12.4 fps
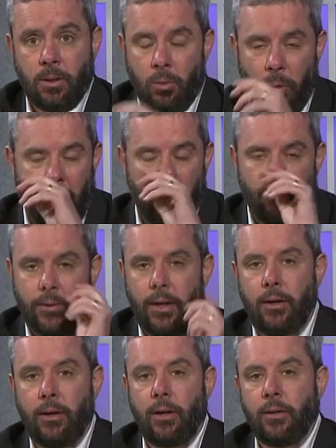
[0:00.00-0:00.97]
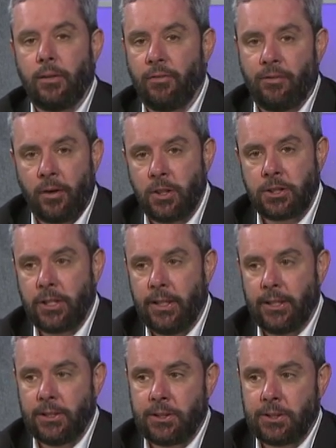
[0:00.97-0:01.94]
Well, the first
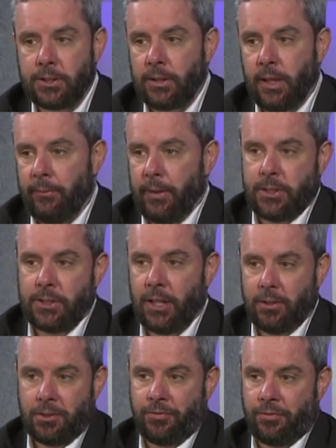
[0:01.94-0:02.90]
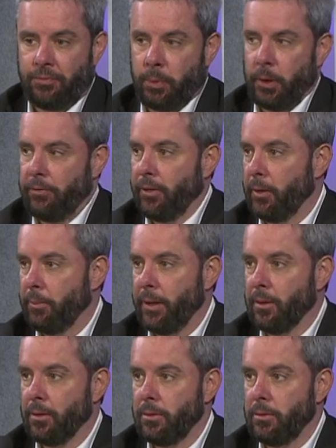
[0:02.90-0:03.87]
is, I mean, it sounds pretty
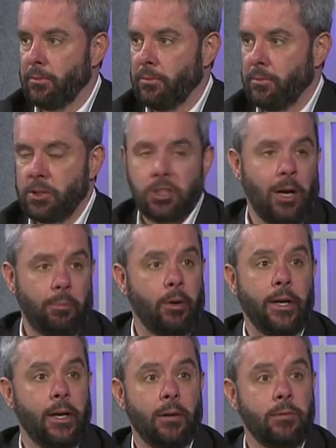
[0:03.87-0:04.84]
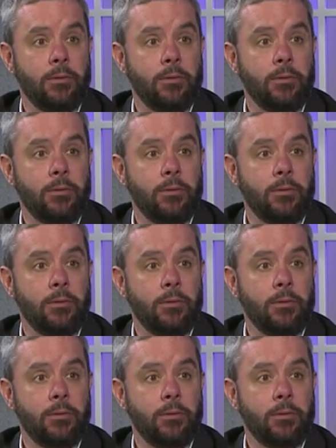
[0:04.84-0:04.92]
fundamental. Stop right now.